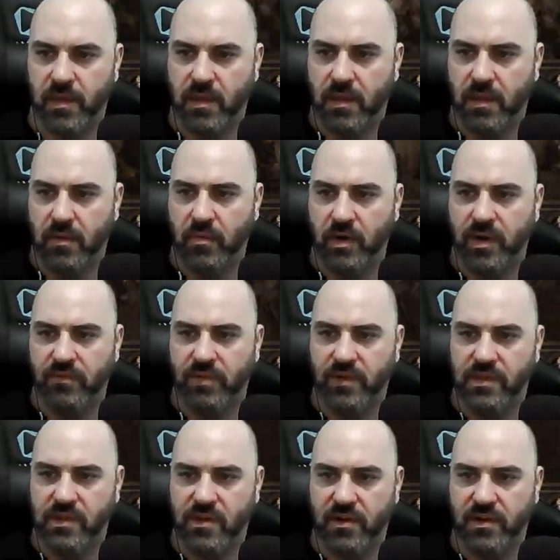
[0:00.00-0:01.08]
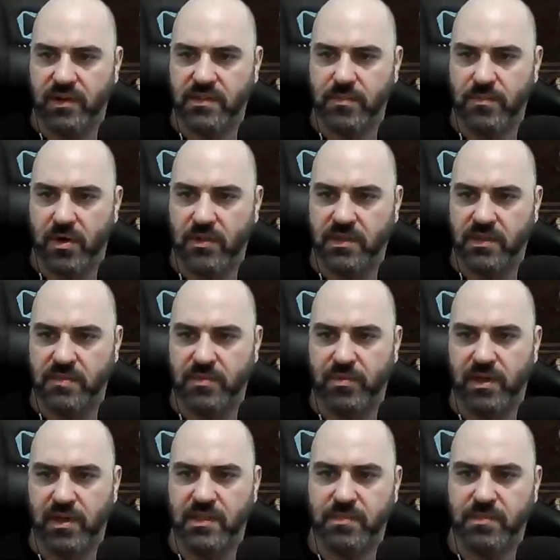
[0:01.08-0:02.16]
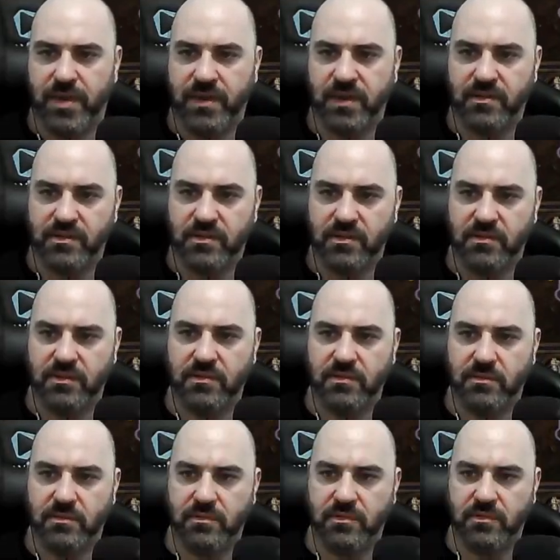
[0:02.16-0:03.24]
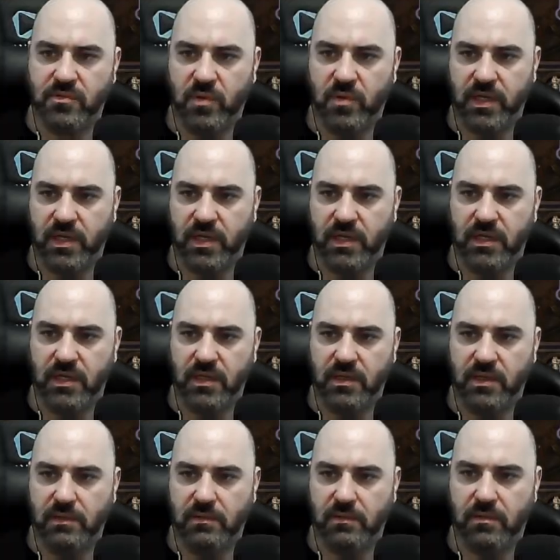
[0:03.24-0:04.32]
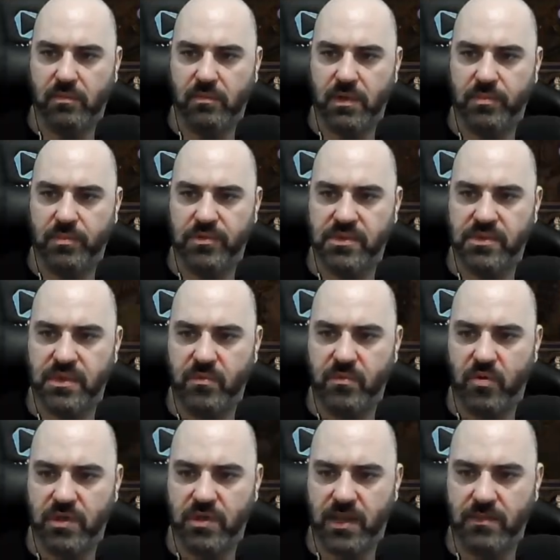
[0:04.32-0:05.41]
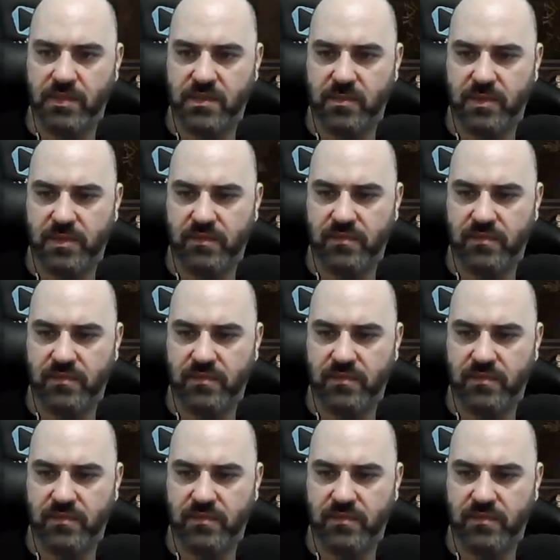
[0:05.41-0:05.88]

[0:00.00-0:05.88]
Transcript: Whenever a target is marked as prey, the spiders do 23% more damage, I believe.